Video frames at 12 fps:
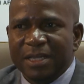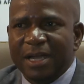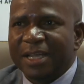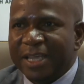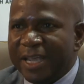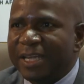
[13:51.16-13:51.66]

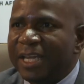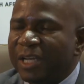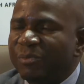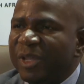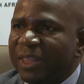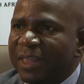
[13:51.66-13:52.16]
Again,
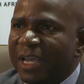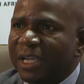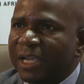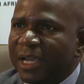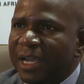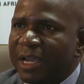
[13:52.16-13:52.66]
let me
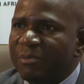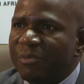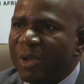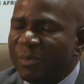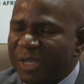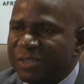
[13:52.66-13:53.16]
thank
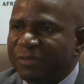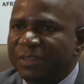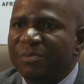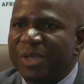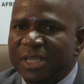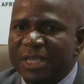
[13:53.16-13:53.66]
members of
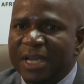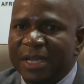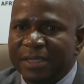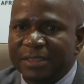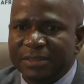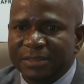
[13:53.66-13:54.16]
the
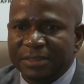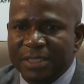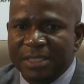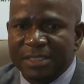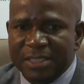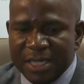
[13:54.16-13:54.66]
media.
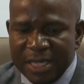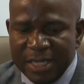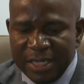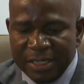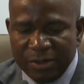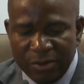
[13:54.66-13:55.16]
And
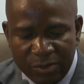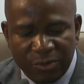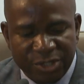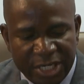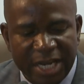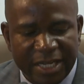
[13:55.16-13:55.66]
in
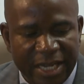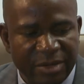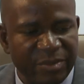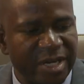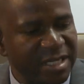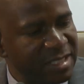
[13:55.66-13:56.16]
conclusion,
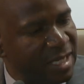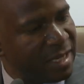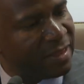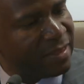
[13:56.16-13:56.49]
again, Minister,